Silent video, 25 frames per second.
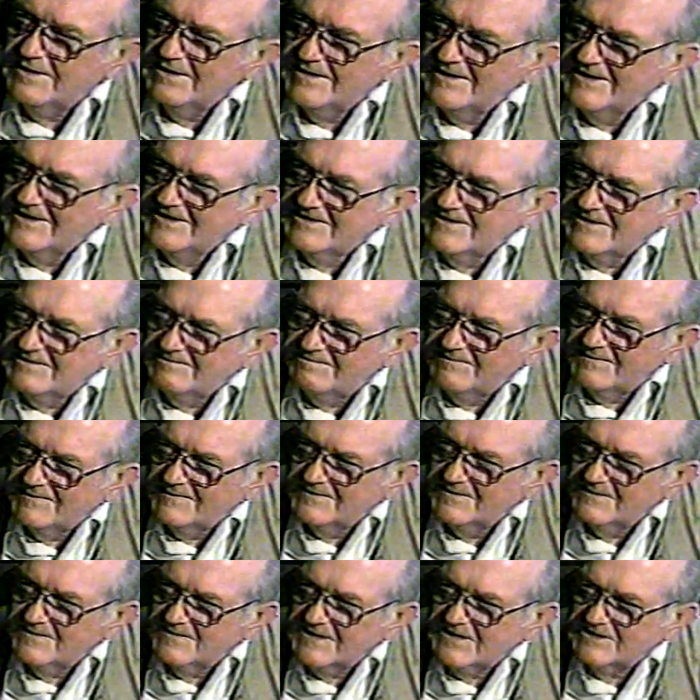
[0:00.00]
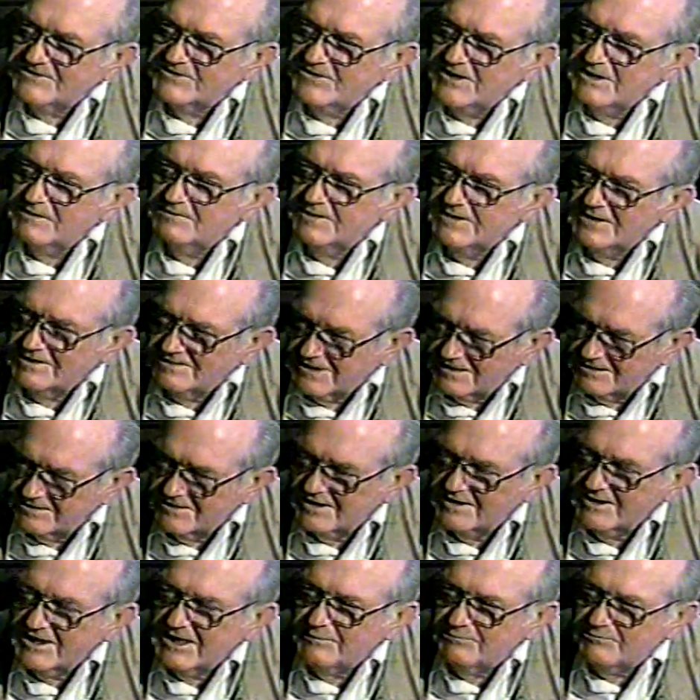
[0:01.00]
Snuffy, the Snuffy, cab driver.
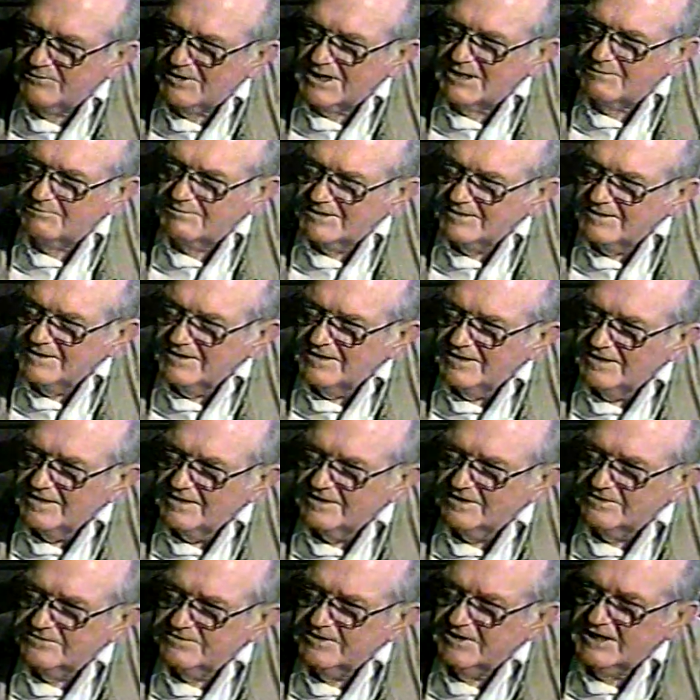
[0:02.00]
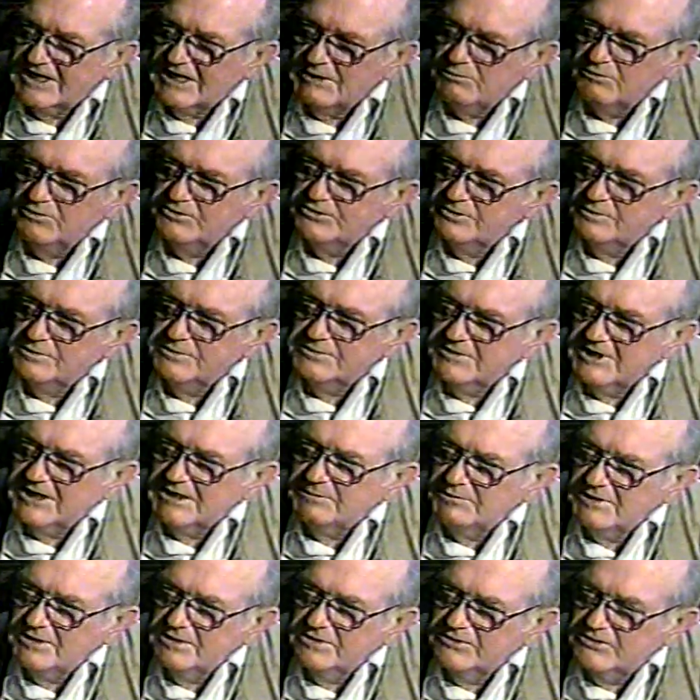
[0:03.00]
The cab driver. He said, I want you to take
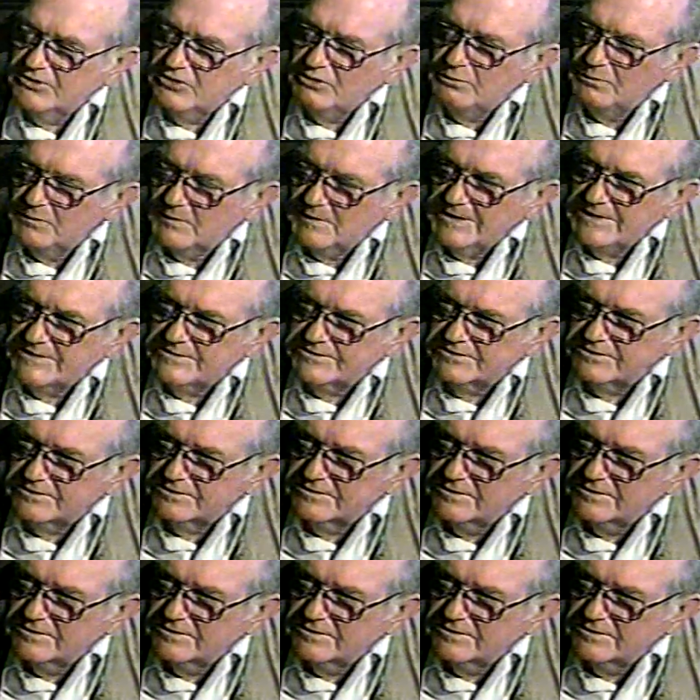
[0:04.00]
me to two places.